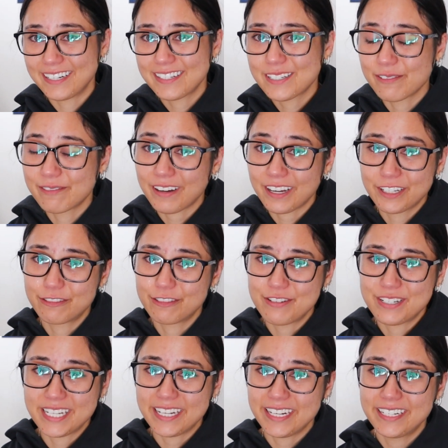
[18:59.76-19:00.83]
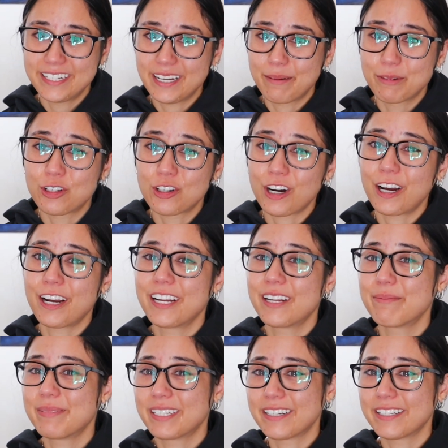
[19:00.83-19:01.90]
to find a routine. I'm
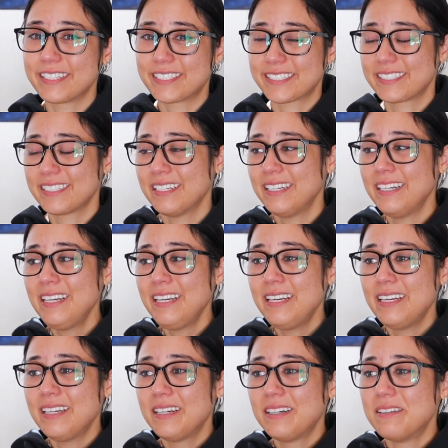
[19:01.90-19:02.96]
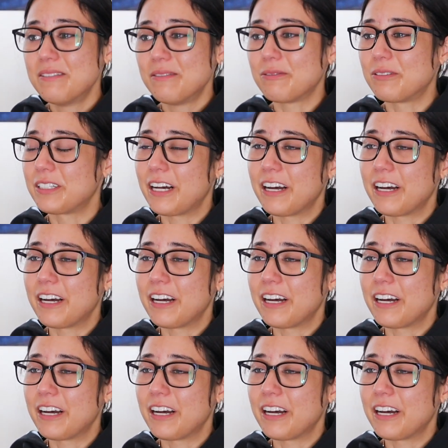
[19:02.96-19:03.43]
crying because, well,